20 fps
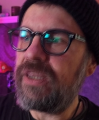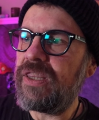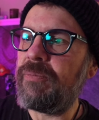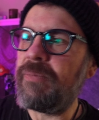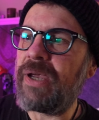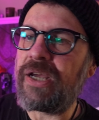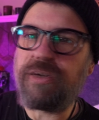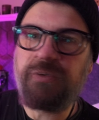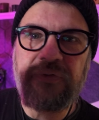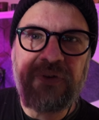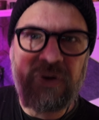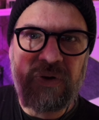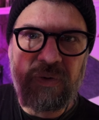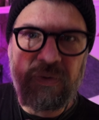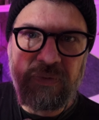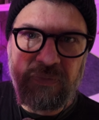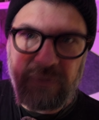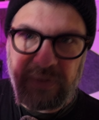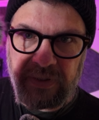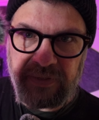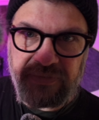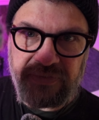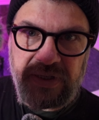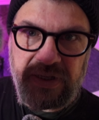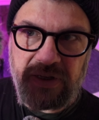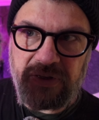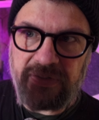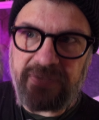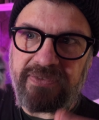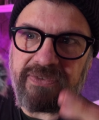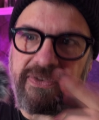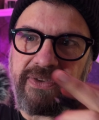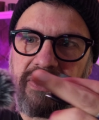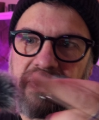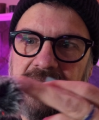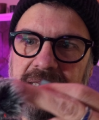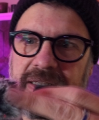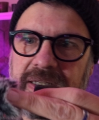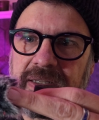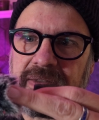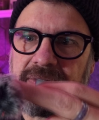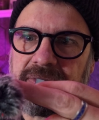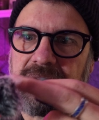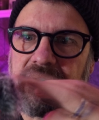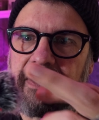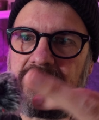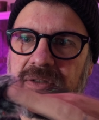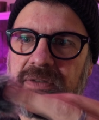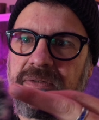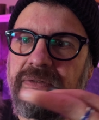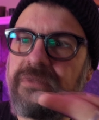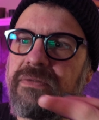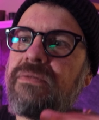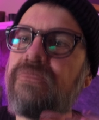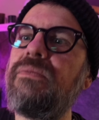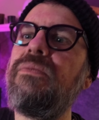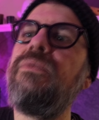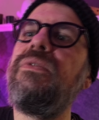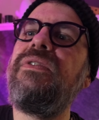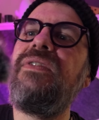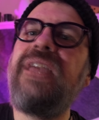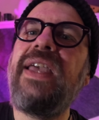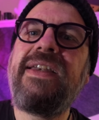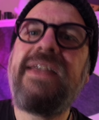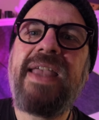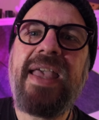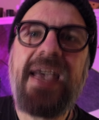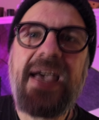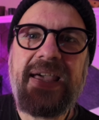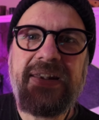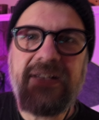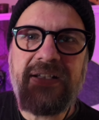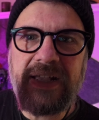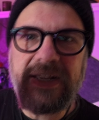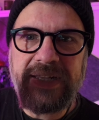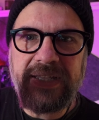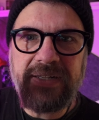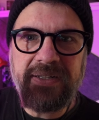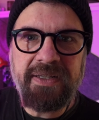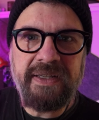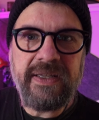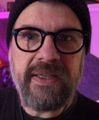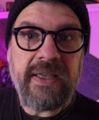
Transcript: The microphone is here. It's still got its little dead cat on it.